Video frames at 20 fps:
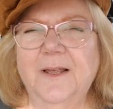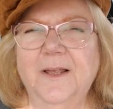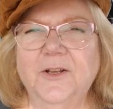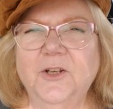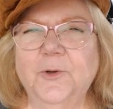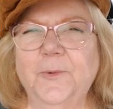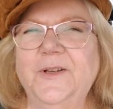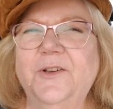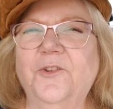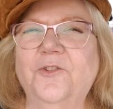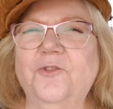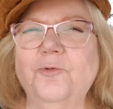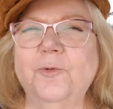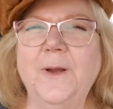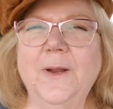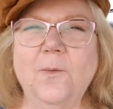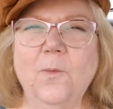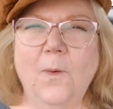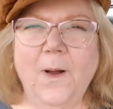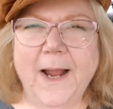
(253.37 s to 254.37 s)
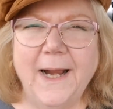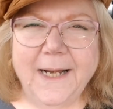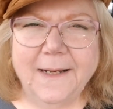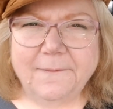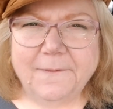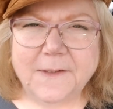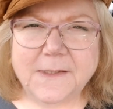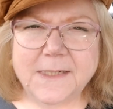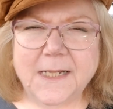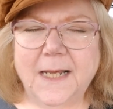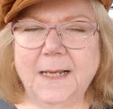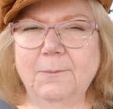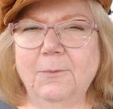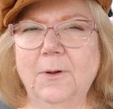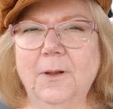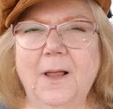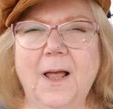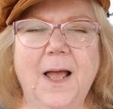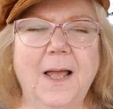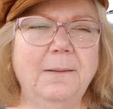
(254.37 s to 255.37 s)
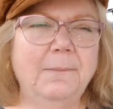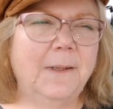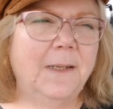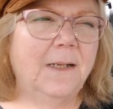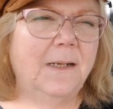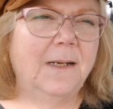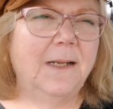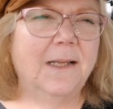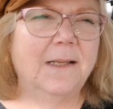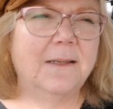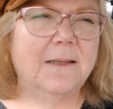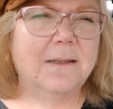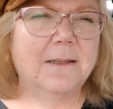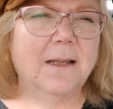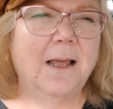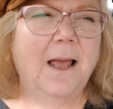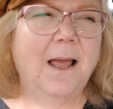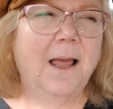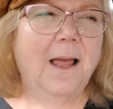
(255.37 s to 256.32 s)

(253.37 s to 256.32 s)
Do we just drink wine at the table? I mean, it's...